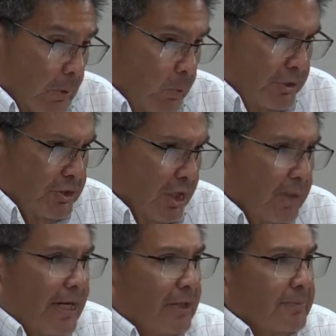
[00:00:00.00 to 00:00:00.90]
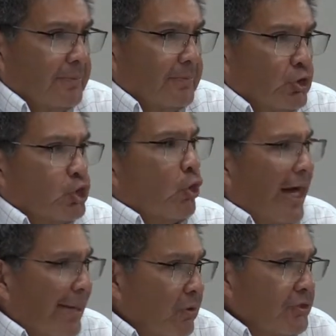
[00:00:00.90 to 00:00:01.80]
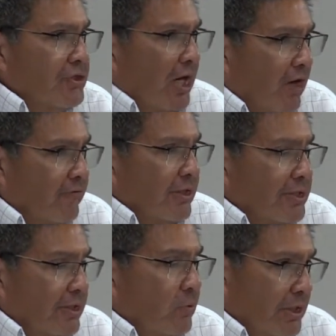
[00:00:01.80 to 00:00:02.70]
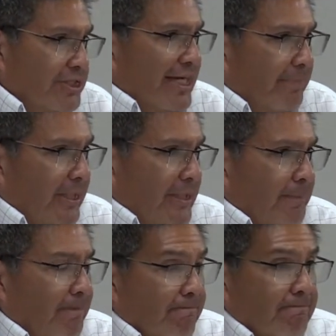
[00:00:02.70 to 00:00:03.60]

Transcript: when you talk about tribal sovereignty, what does that mean?